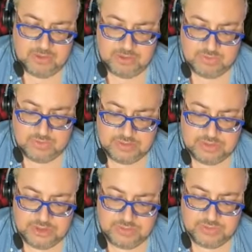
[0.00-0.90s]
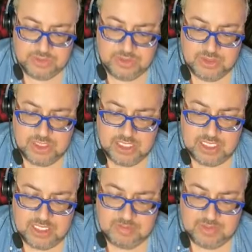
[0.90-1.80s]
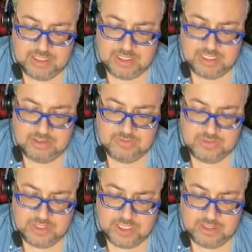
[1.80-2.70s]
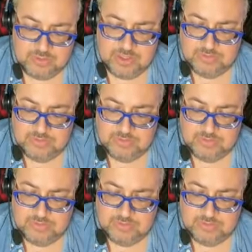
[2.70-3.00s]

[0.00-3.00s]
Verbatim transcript: all around you. Um, and again, with the